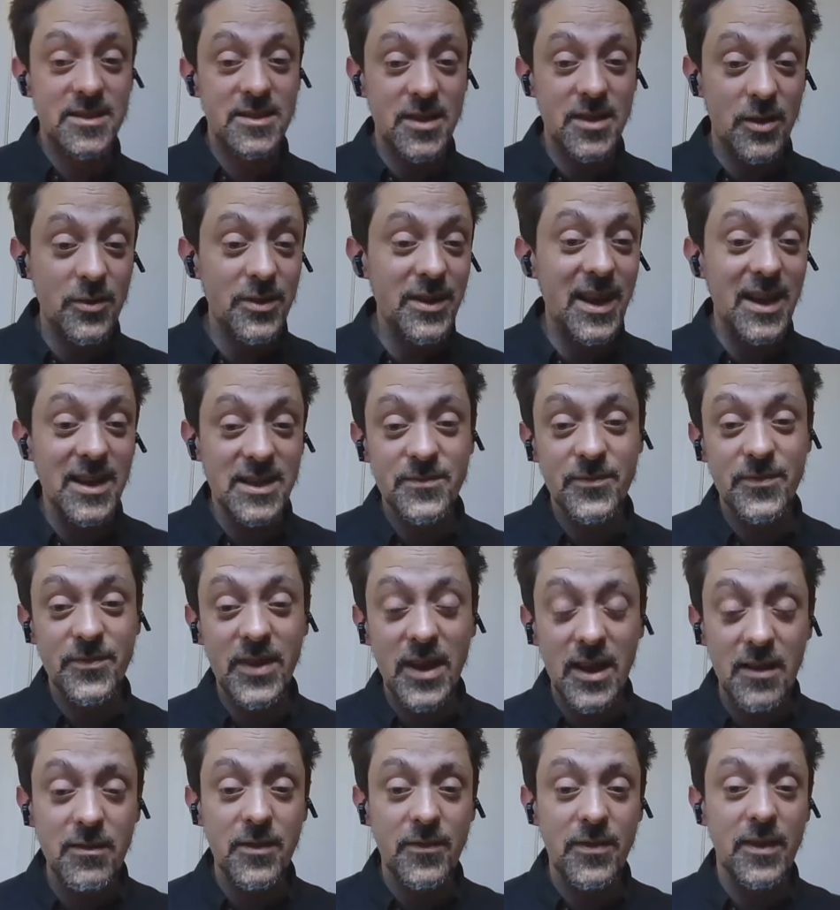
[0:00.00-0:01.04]
So yeah, it's
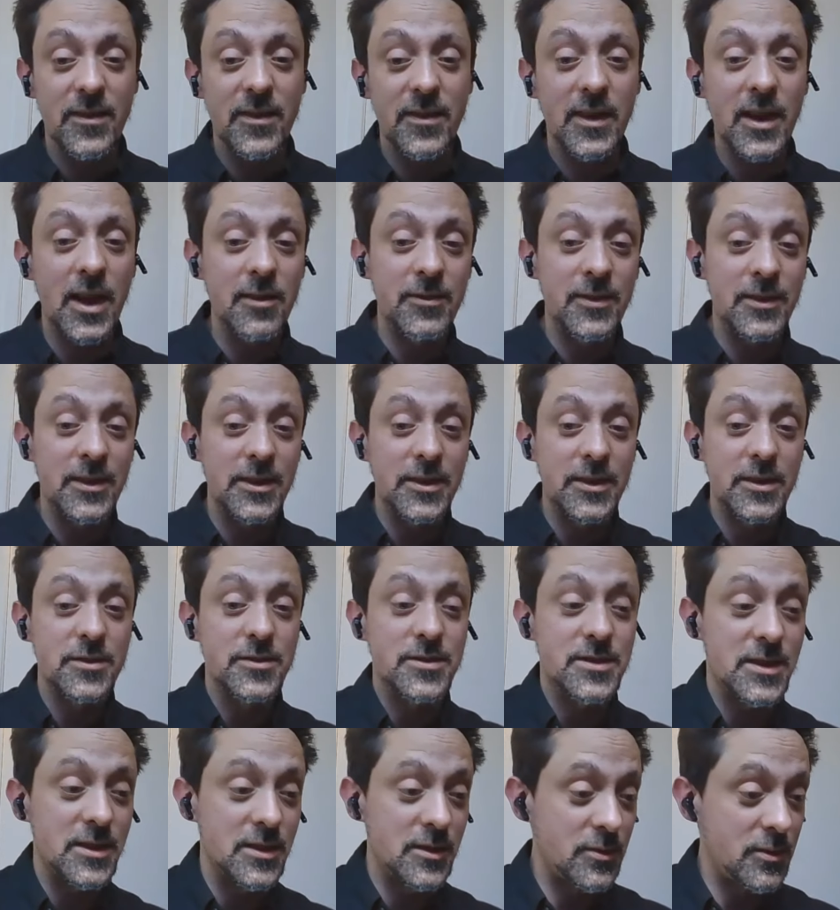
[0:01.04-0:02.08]
very, very heavily
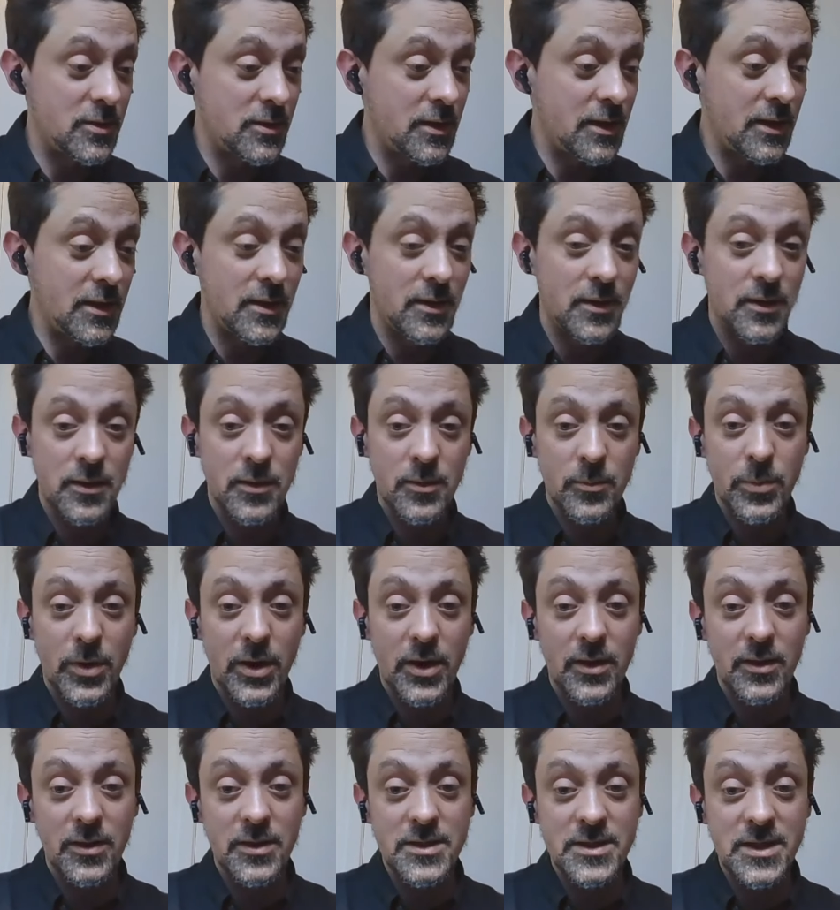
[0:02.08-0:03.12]
used in
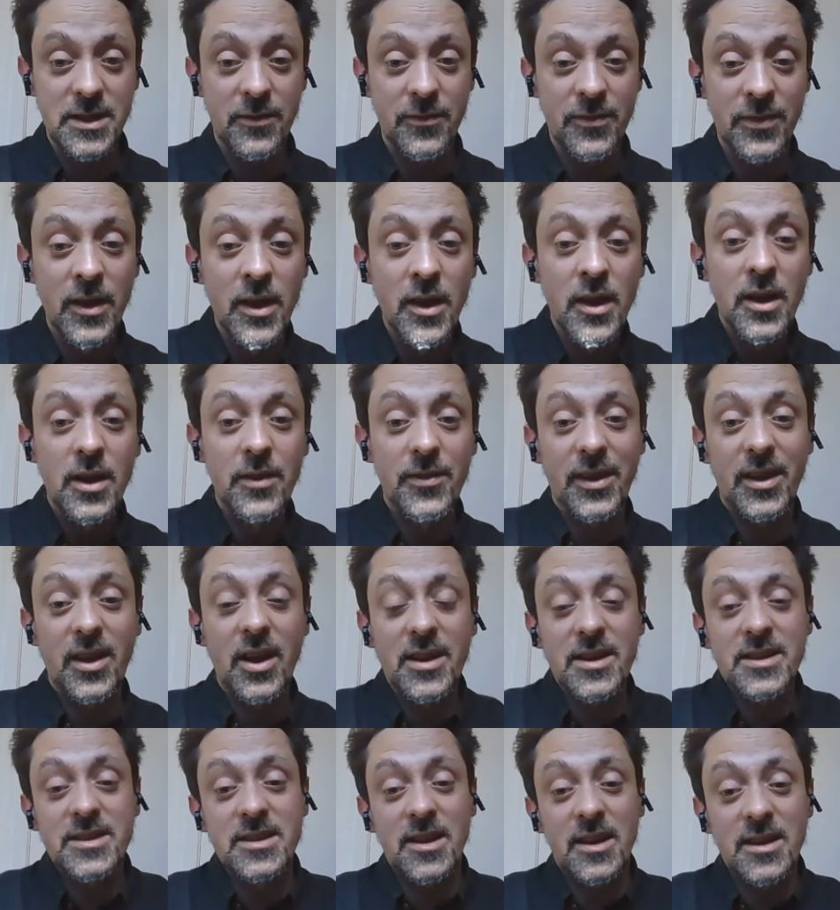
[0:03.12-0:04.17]
biology. Of the
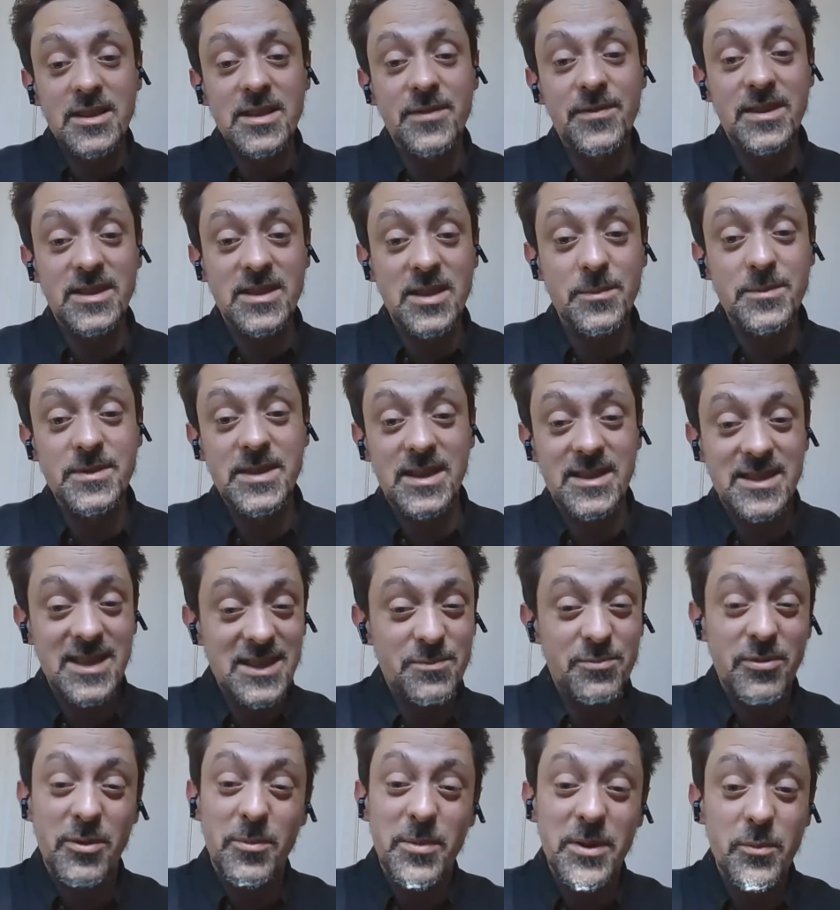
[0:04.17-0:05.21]
kind of scientific subjects,
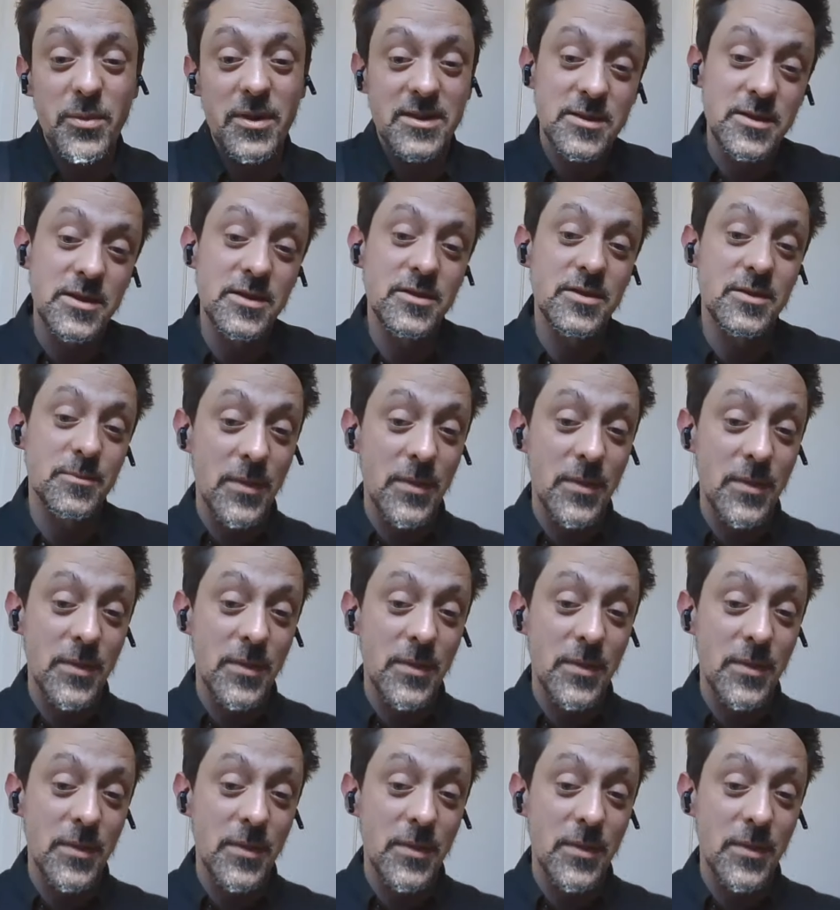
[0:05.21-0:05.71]
that's probably where it's used